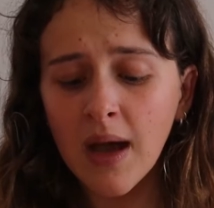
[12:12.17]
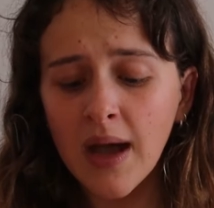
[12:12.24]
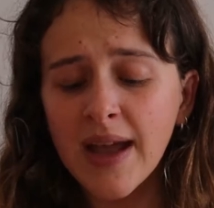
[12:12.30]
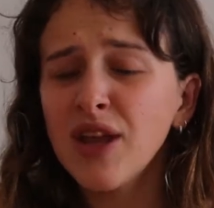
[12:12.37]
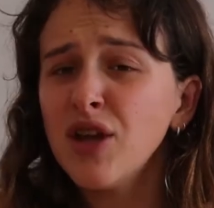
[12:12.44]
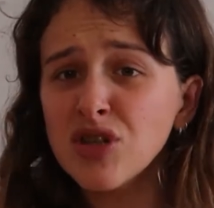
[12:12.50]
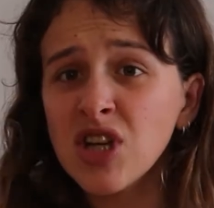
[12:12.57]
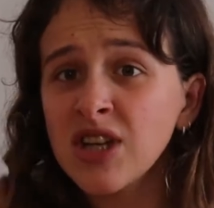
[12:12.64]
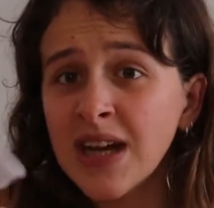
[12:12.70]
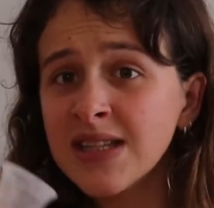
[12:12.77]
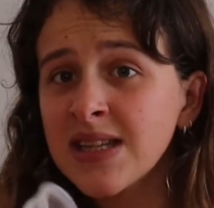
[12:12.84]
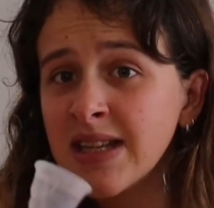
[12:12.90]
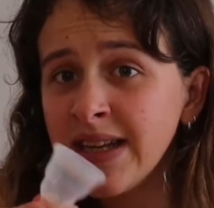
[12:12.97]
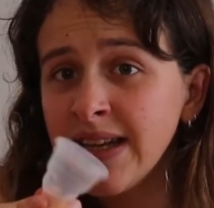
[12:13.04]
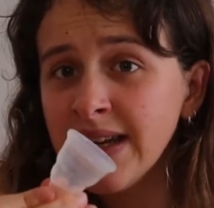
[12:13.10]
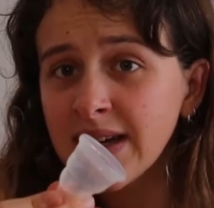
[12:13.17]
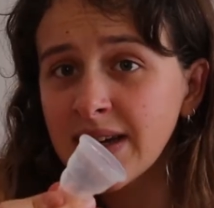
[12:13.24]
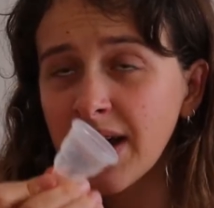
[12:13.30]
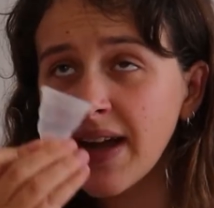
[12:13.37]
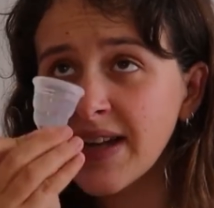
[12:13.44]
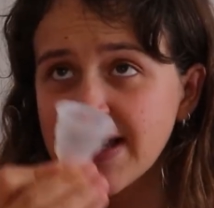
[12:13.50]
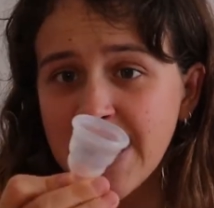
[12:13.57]
It usually doesn't
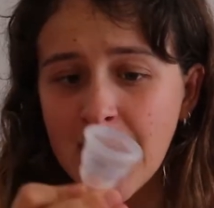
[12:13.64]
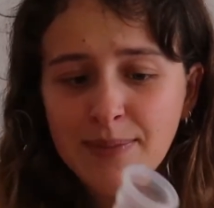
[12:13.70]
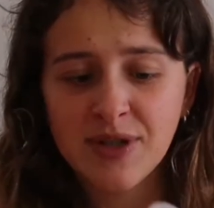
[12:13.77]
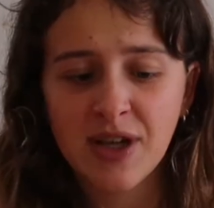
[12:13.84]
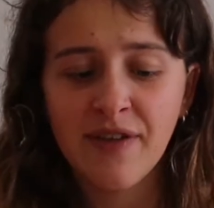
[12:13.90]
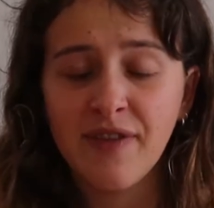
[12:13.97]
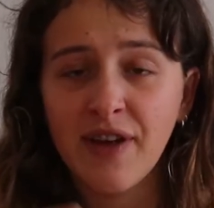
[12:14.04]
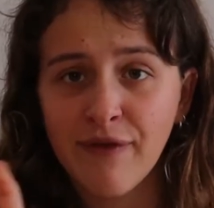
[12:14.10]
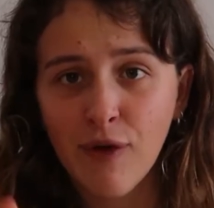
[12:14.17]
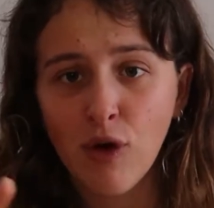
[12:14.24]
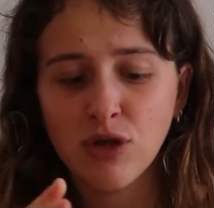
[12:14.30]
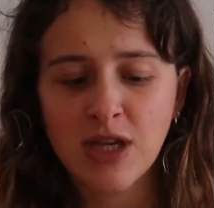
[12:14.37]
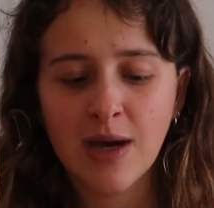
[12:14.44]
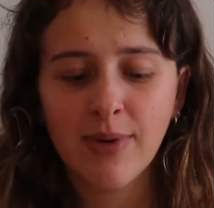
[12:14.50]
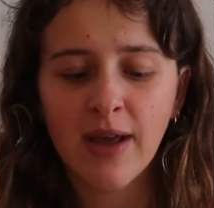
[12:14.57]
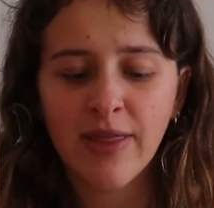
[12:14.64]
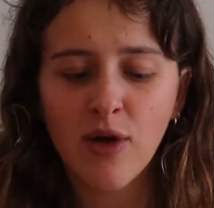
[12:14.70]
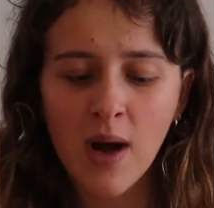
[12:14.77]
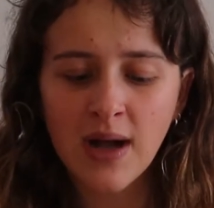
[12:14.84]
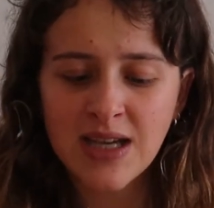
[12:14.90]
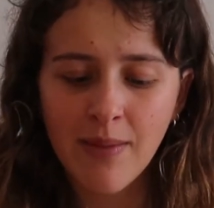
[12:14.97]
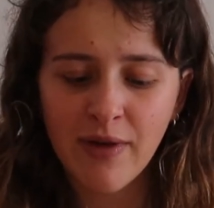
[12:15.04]
leak except if it folds up. Like
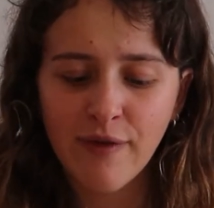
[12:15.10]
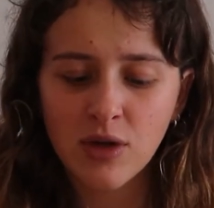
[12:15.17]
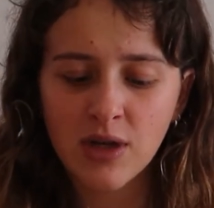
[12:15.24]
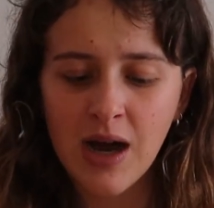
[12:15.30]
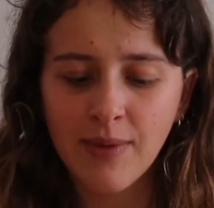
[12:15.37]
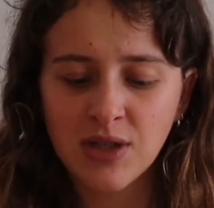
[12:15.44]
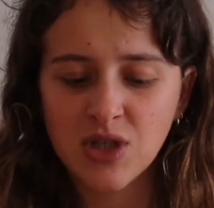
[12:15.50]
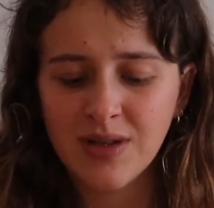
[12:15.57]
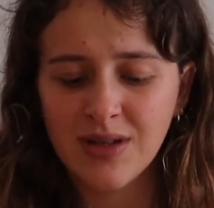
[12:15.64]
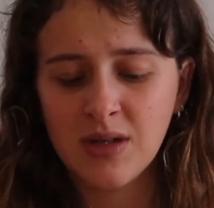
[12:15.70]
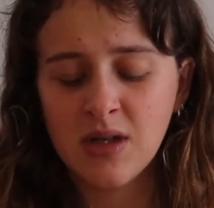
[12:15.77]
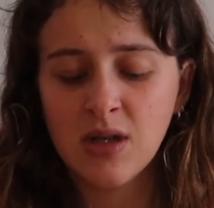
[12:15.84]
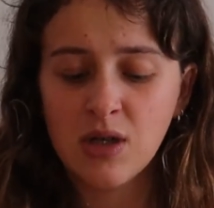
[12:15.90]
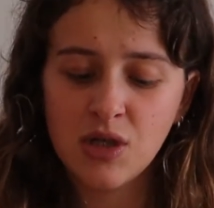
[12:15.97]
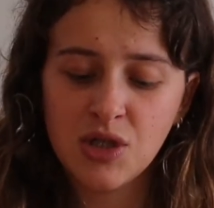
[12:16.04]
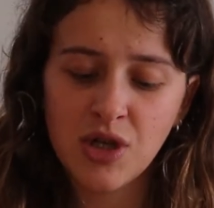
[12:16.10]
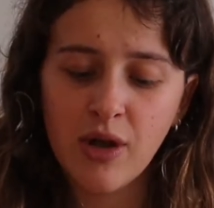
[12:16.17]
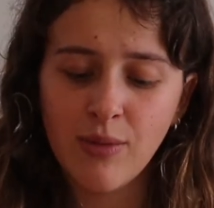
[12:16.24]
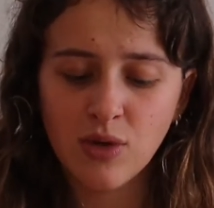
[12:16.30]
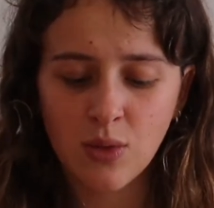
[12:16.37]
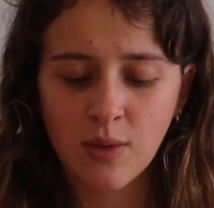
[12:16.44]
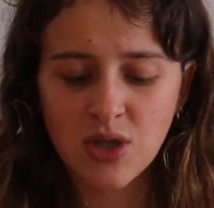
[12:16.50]
the one time it folded up, I just want to
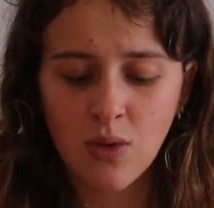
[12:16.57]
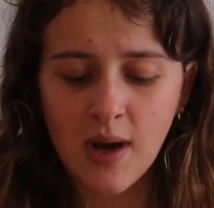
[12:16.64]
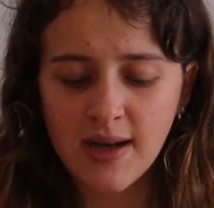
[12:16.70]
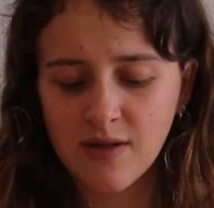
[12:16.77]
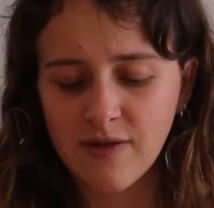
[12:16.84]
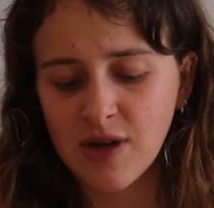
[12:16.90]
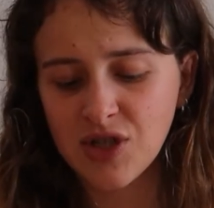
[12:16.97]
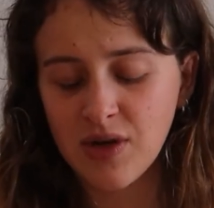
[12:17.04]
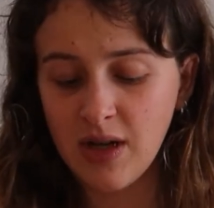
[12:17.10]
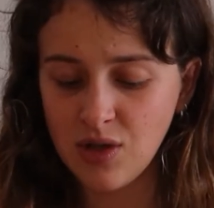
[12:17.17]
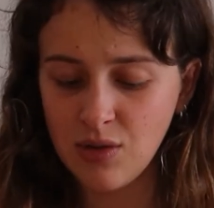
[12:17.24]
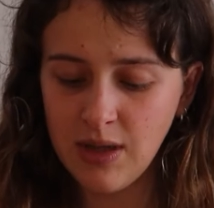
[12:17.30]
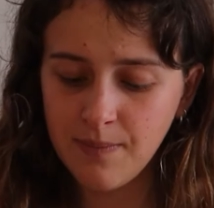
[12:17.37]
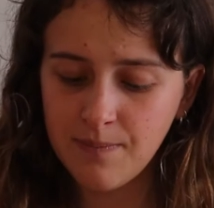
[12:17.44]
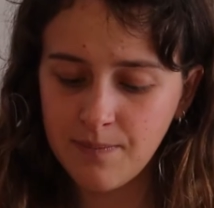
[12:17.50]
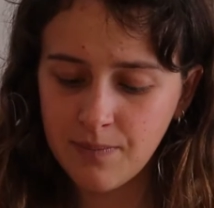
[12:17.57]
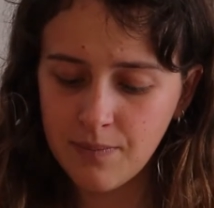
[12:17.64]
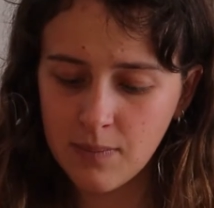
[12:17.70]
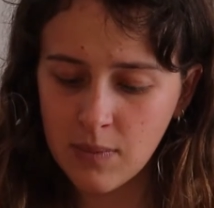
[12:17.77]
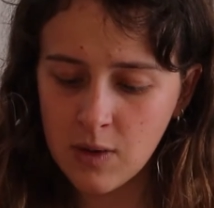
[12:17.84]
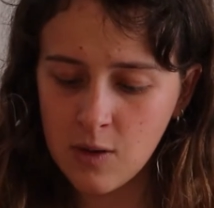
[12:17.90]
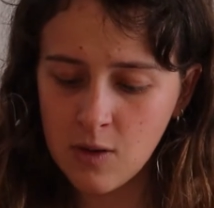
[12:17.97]
show you because it was quite frustrating to me.
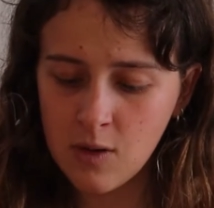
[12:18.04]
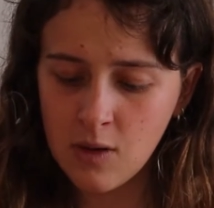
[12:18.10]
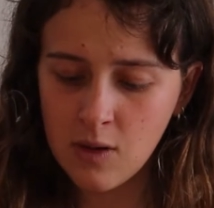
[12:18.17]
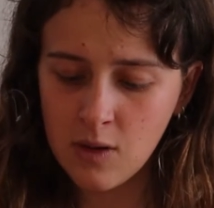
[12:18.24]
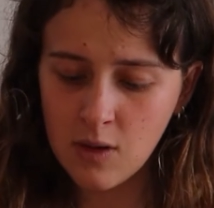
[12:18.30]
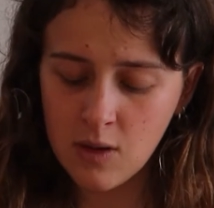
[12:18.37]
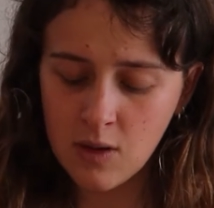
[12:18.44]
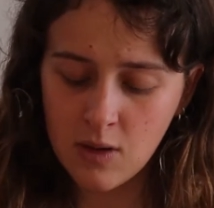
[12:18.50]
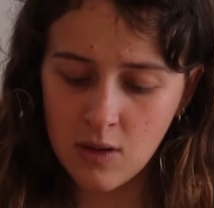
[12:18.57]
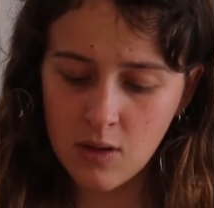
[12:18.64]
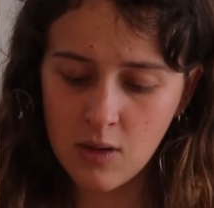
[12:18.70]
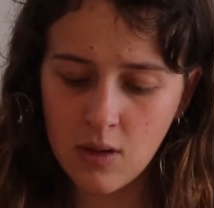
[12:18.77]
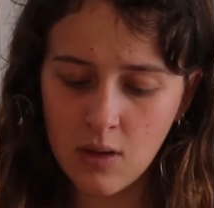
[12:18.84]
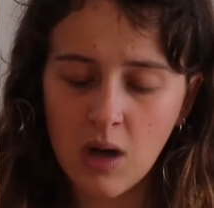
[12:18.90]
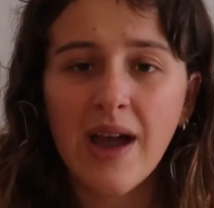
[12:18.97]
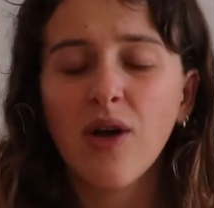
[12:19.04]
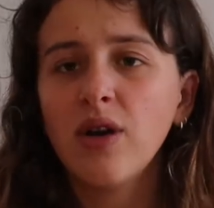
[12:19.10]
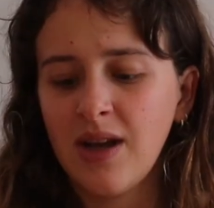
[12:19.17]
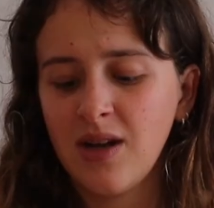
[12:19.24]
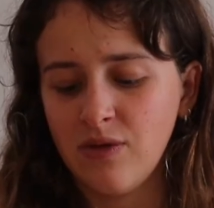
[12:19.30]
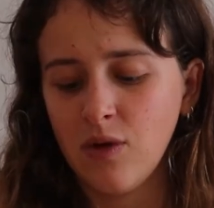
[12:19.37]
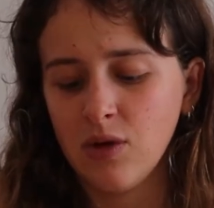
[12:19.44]
I
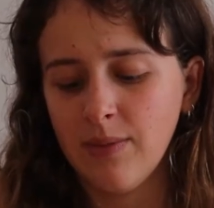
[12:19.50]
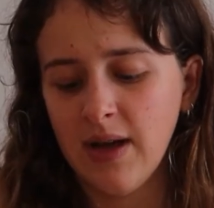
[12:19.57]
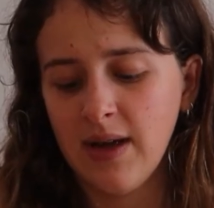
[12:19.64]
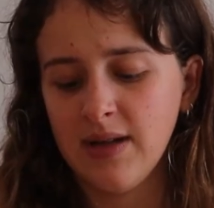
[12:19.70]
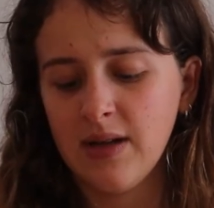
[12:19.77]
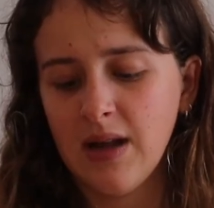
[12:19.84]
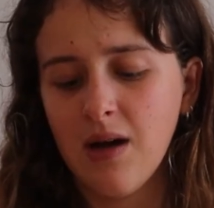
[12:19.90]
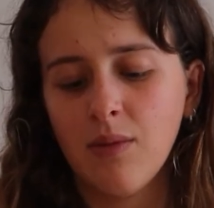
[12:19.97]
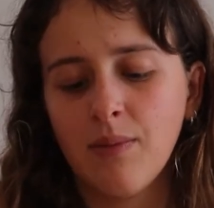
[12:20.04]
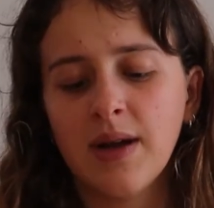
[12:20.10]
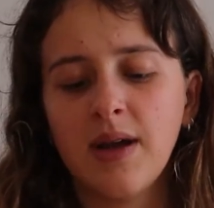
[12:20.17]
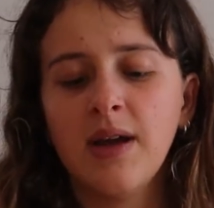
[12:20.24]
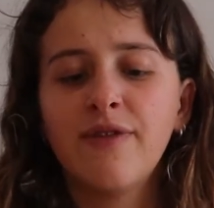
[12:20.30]
can't get it to fold up like it is now, but